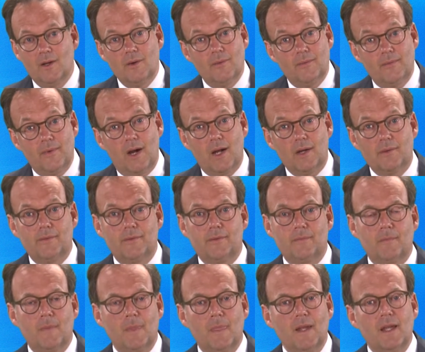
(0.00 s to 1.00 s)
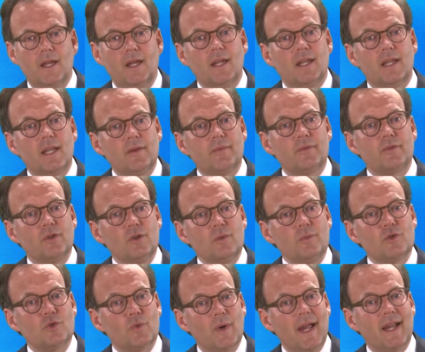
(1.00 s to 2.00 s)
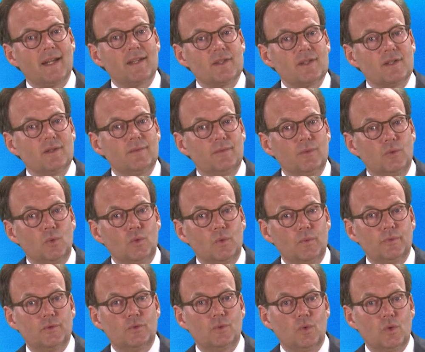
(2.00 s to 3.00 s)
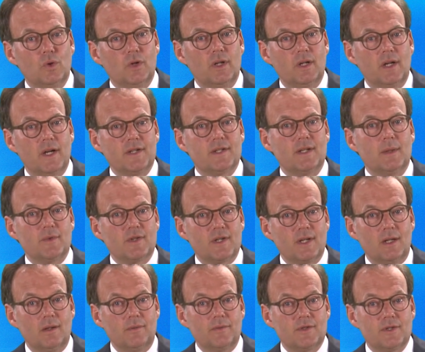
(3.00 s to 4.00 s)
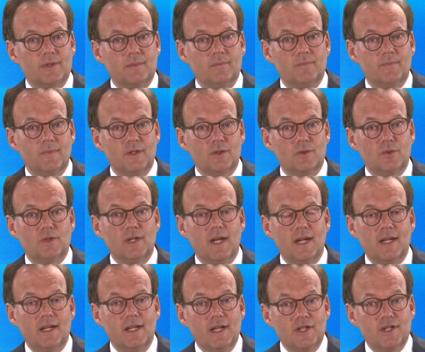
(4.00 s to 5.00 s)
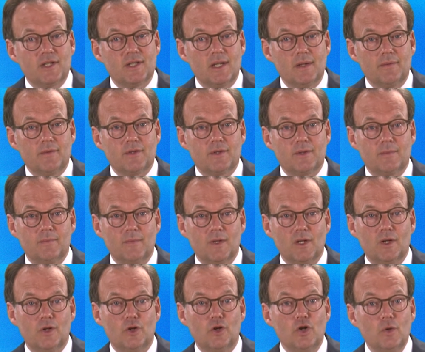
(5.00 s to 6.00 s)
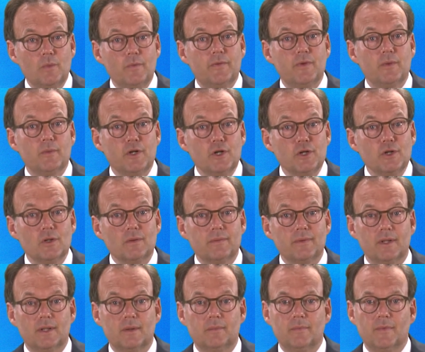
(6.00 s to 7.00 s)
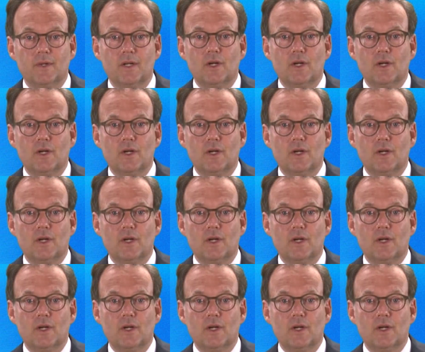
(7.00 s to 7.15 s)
Five, Give room to actors involved to organize themselves, to take initiatives, room for maneuver.